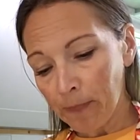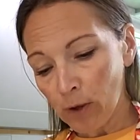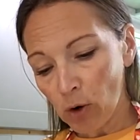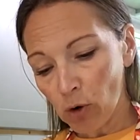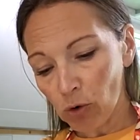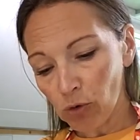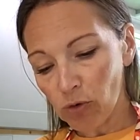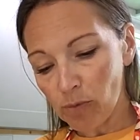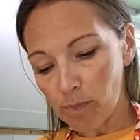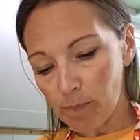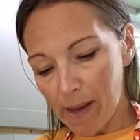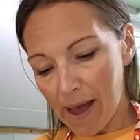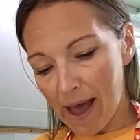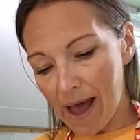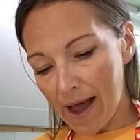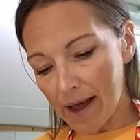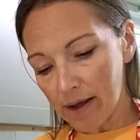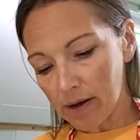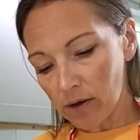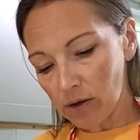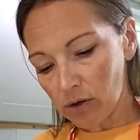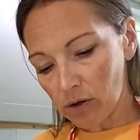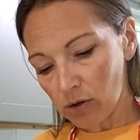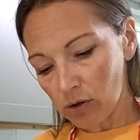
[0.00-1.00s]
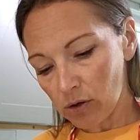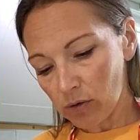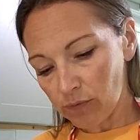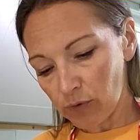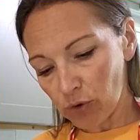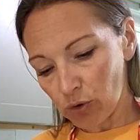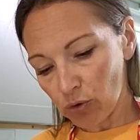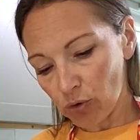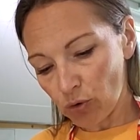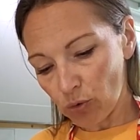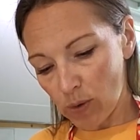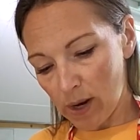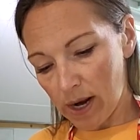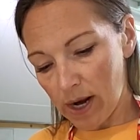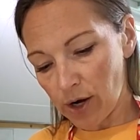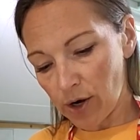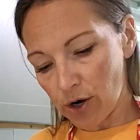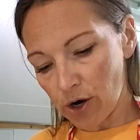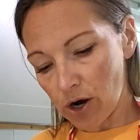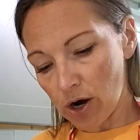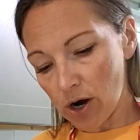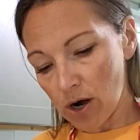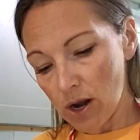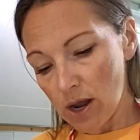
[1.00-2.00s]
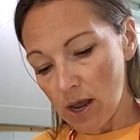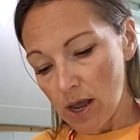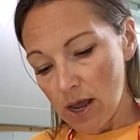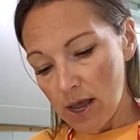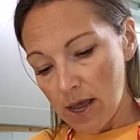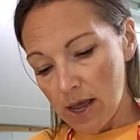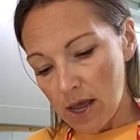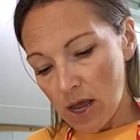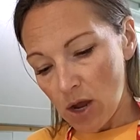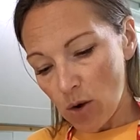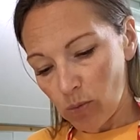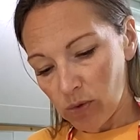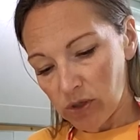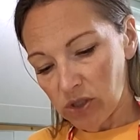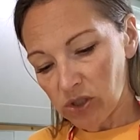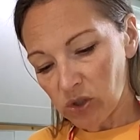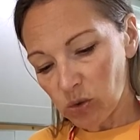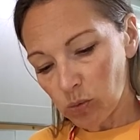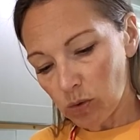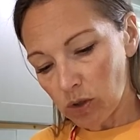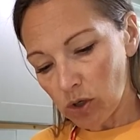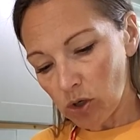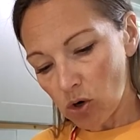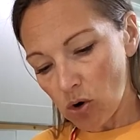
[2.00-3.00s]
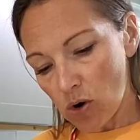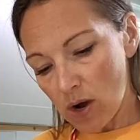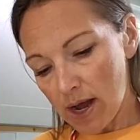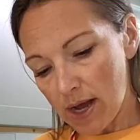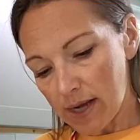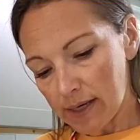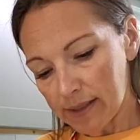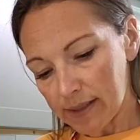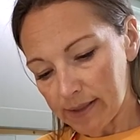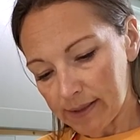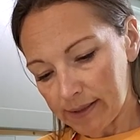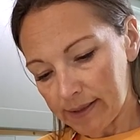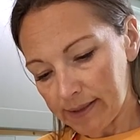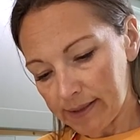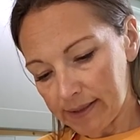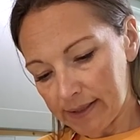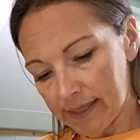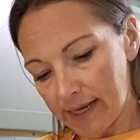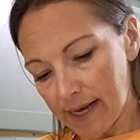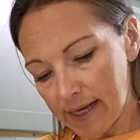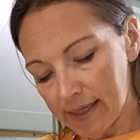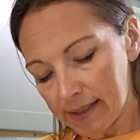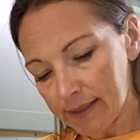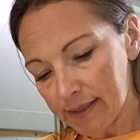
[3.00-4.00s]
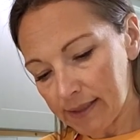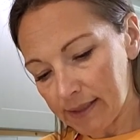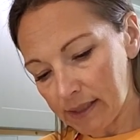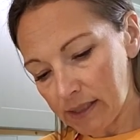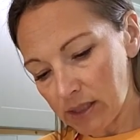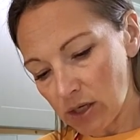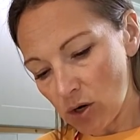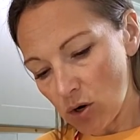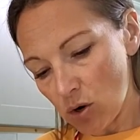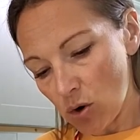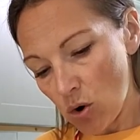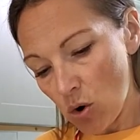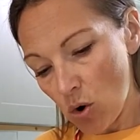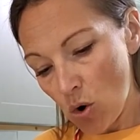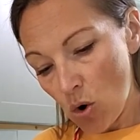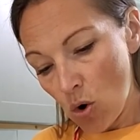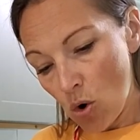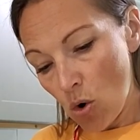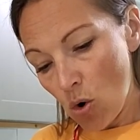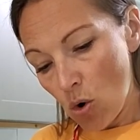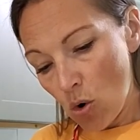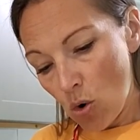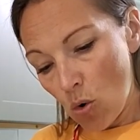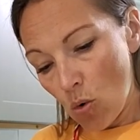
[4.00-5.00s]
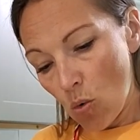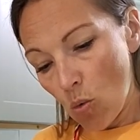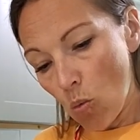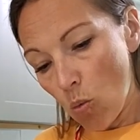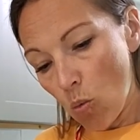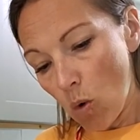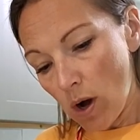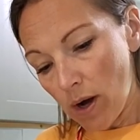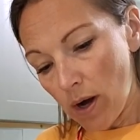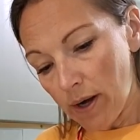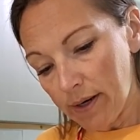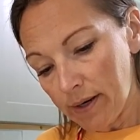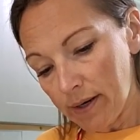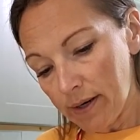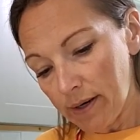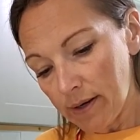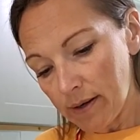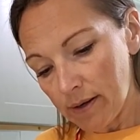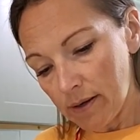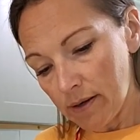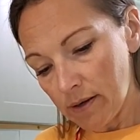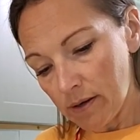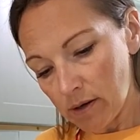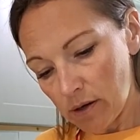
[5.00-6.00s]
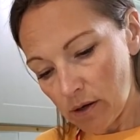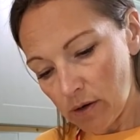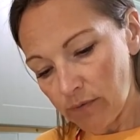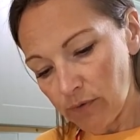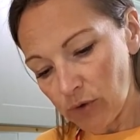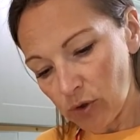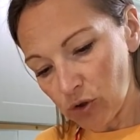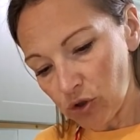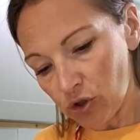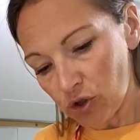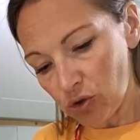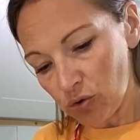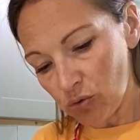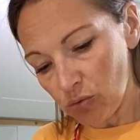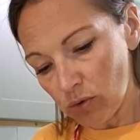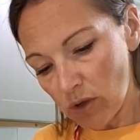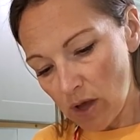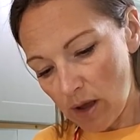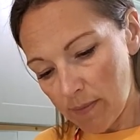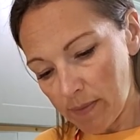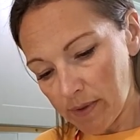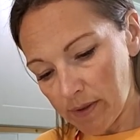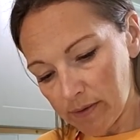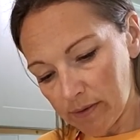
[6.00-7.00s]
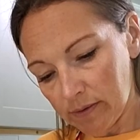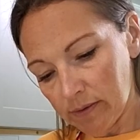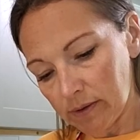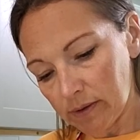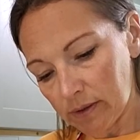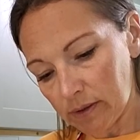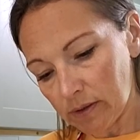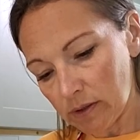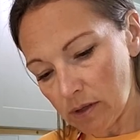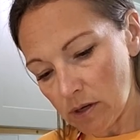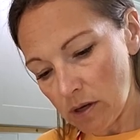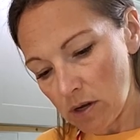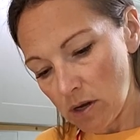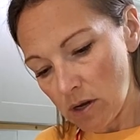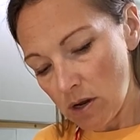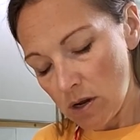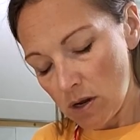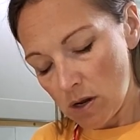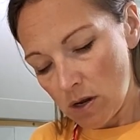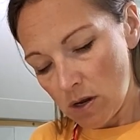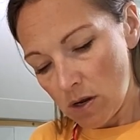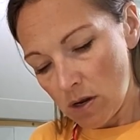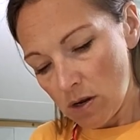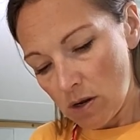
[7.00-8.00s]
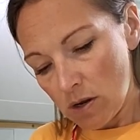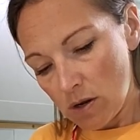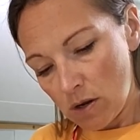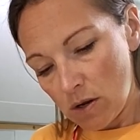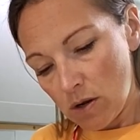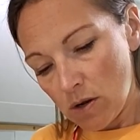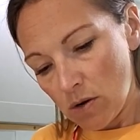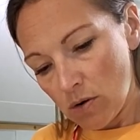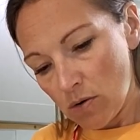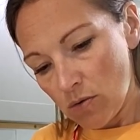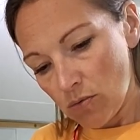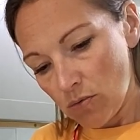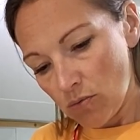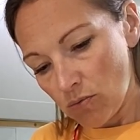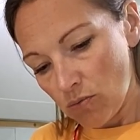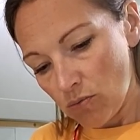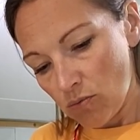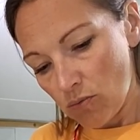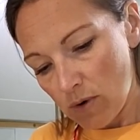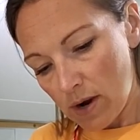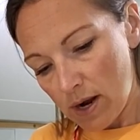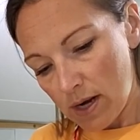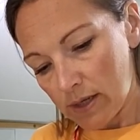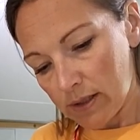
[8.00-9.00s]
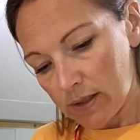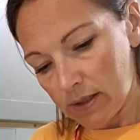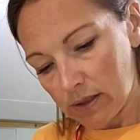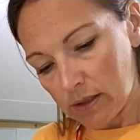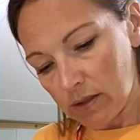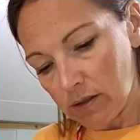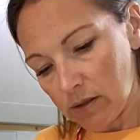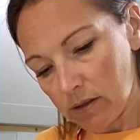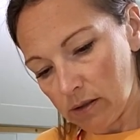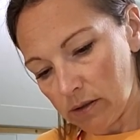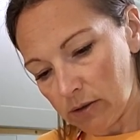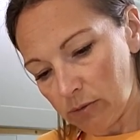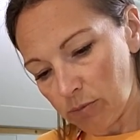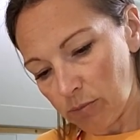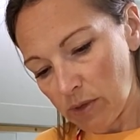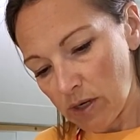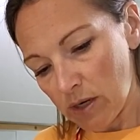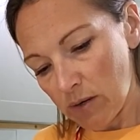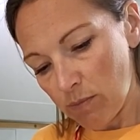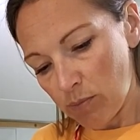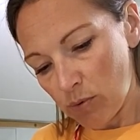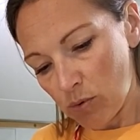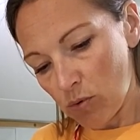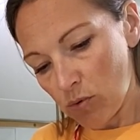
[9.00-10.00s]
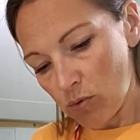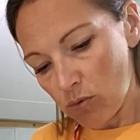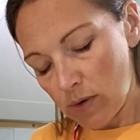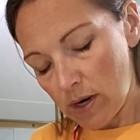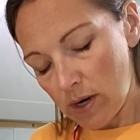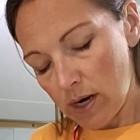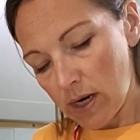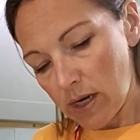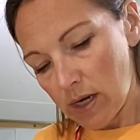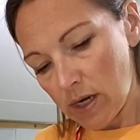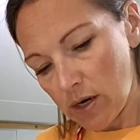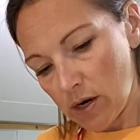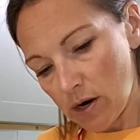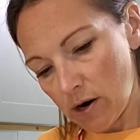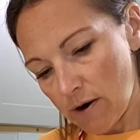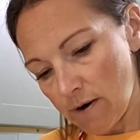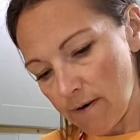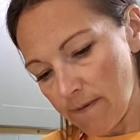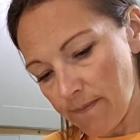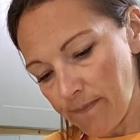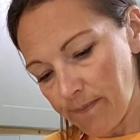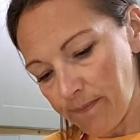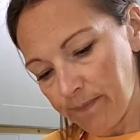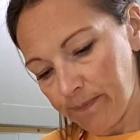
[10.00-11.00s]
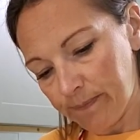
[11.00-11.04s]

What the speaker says: or the back of your grater, and we just want to go ahead and zest one of your two lemons right into this big bowl right here.